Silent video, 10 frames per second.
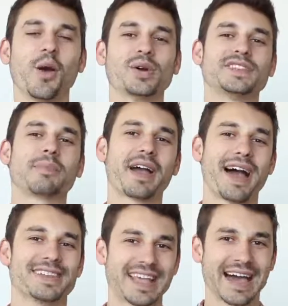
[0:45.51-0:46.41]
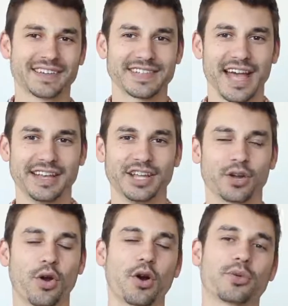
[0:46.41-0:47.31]
What's up guys, Alex Hine
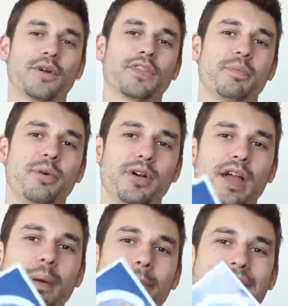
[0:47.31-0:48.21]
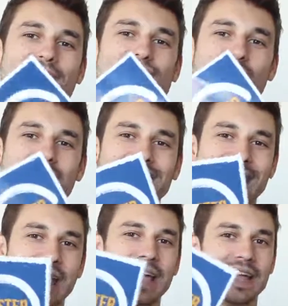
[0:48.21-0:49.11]
here, author of the book Master the
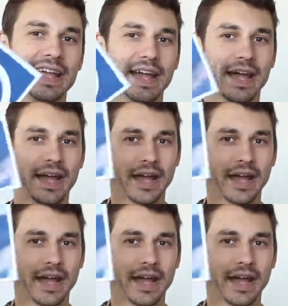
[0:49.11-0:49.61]
Day.